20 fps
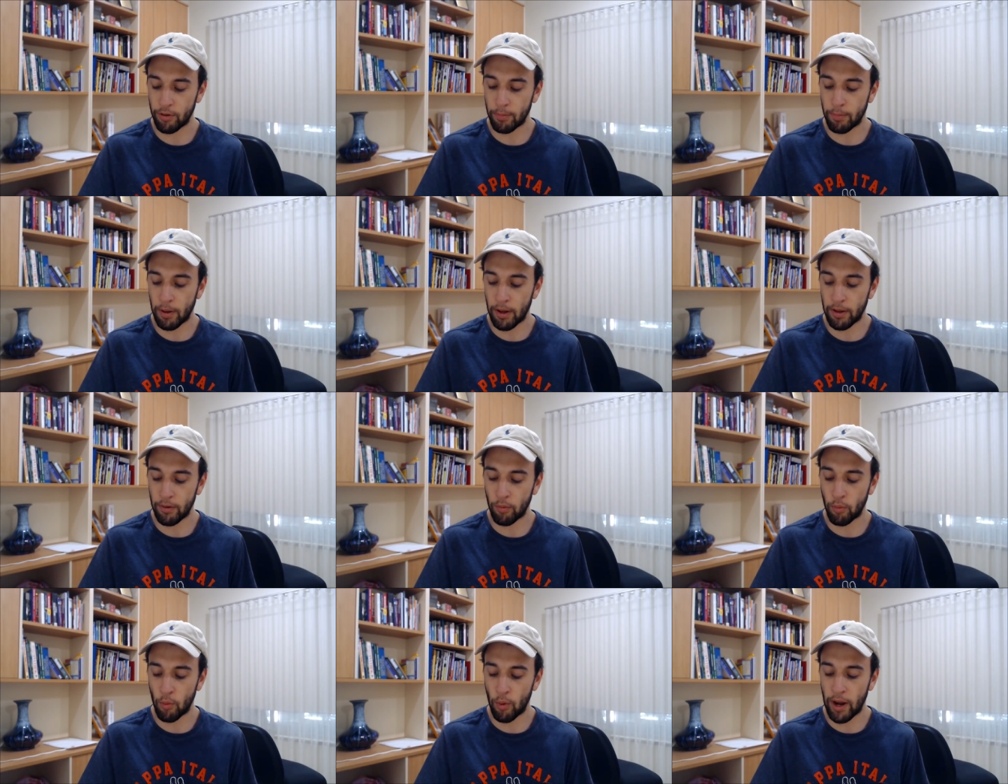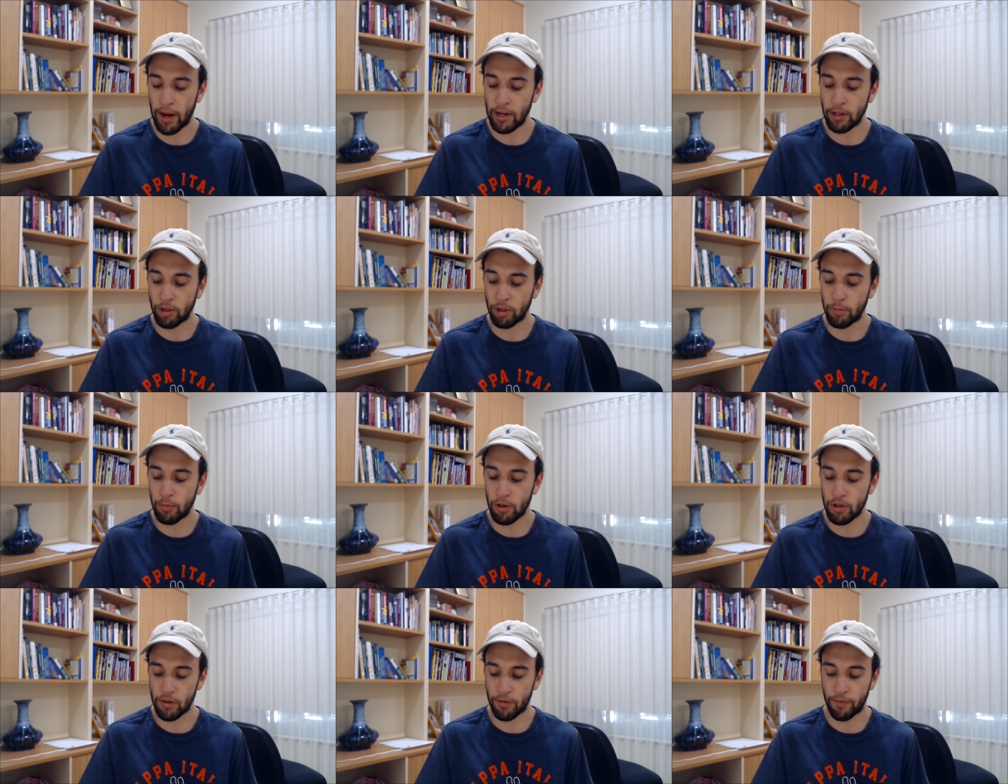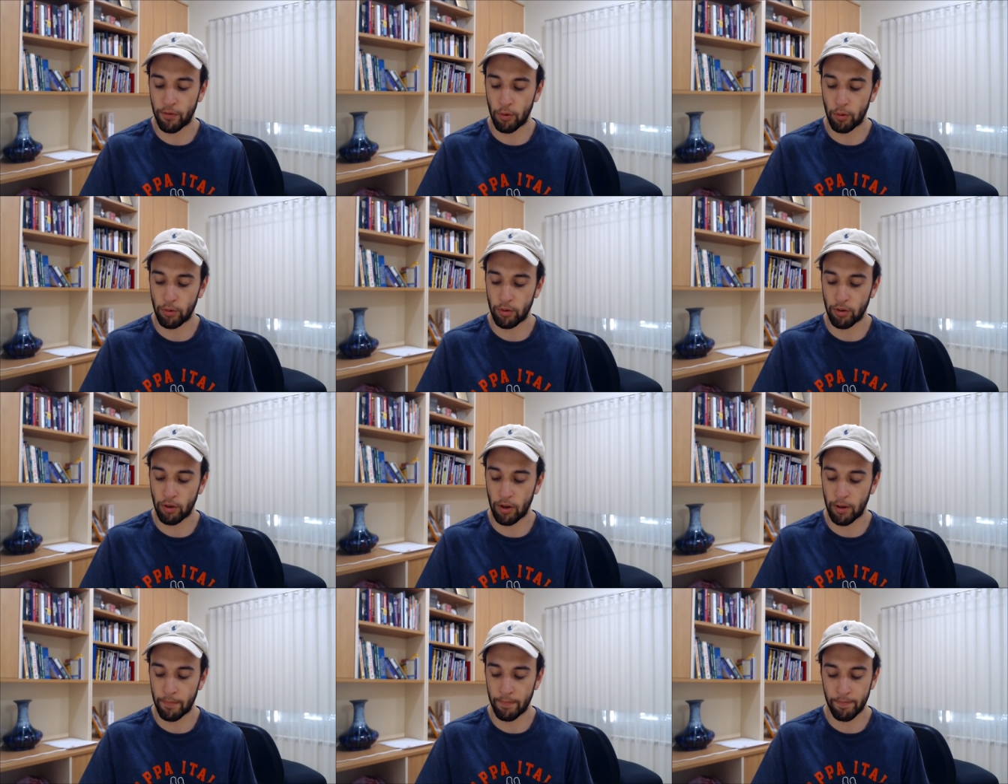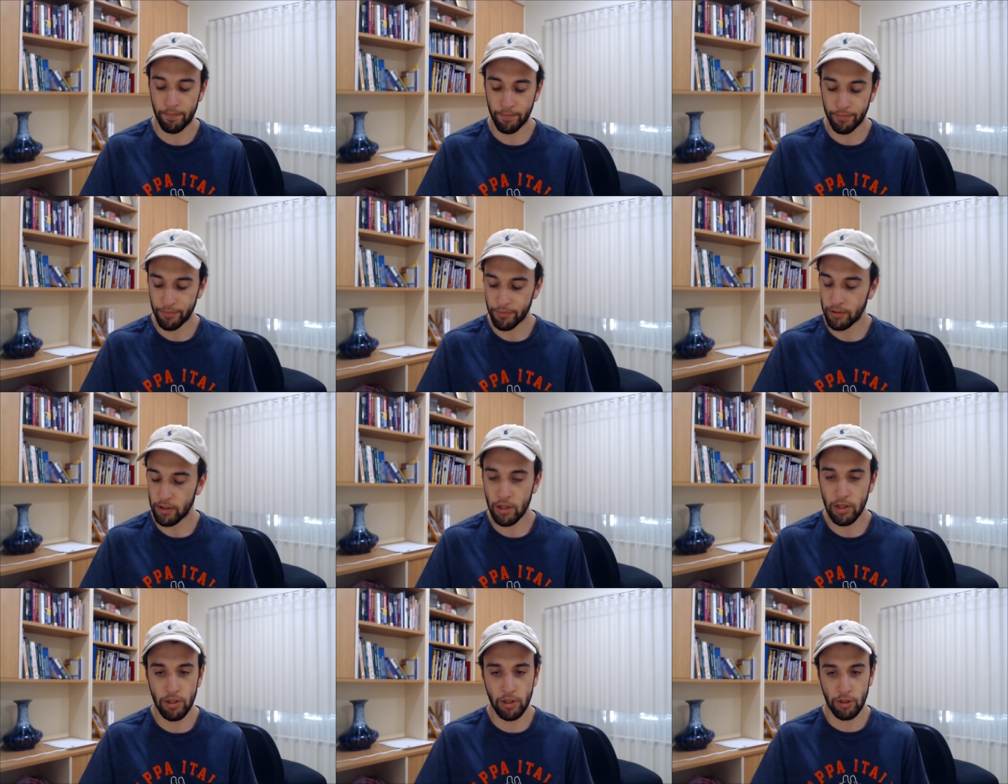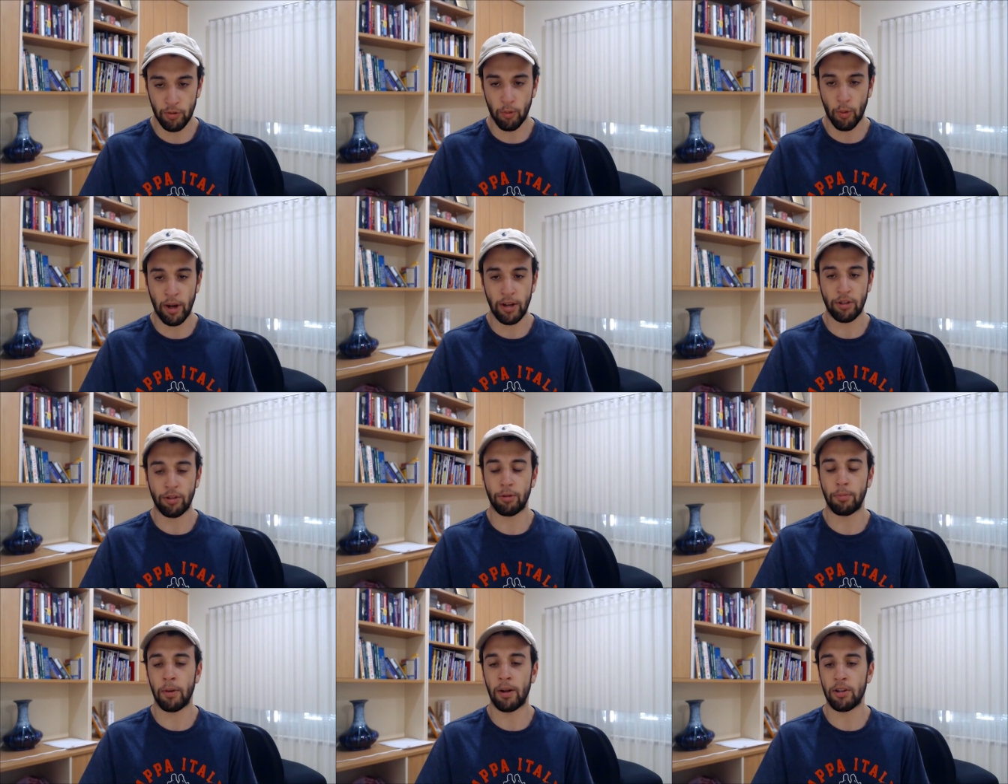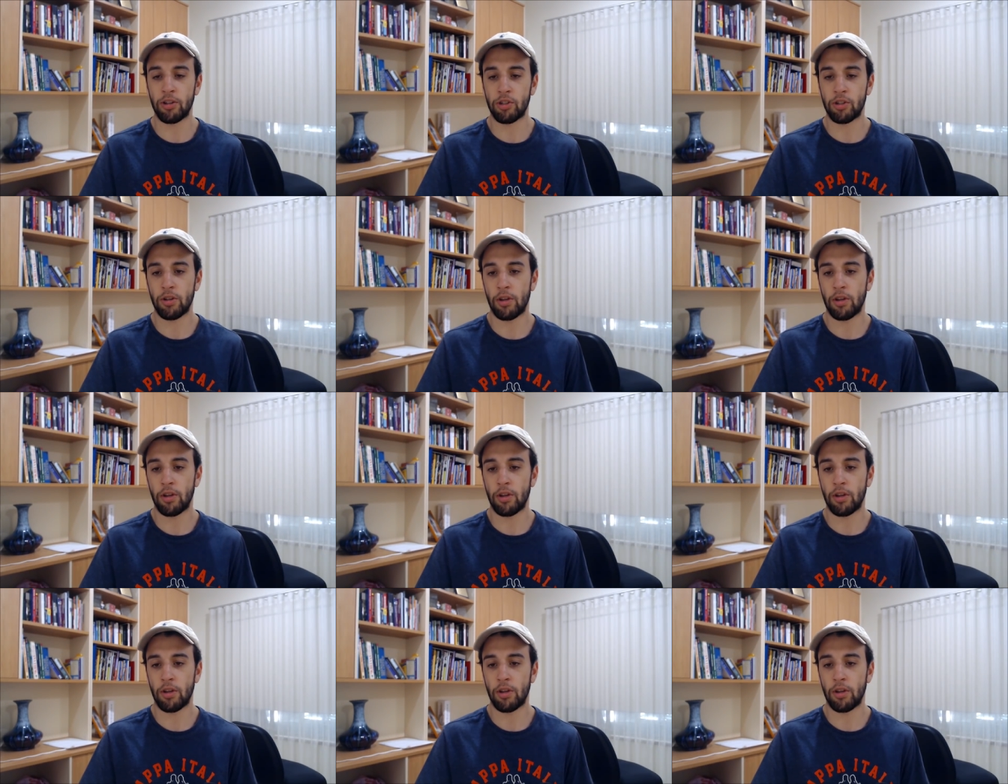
but way too much forward time. Just way too much.